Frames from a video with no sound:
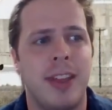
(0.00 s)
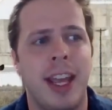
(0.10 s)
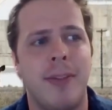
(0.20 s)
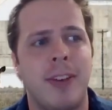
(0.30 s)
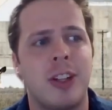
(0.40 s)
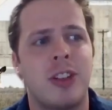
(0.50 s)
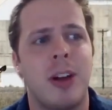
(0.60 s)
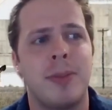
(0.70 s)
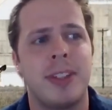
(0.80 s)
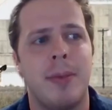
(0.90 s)
Hanford
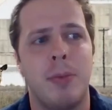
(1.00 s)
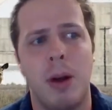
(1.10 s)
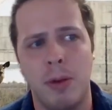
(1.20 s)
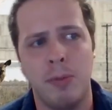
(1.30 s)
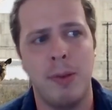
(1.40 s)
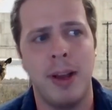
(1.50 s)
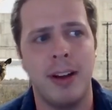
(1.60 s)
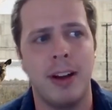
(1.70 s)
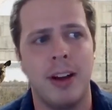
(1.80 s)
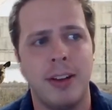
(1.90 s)
Shrubstep, what would be
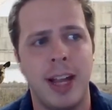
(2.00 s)
better,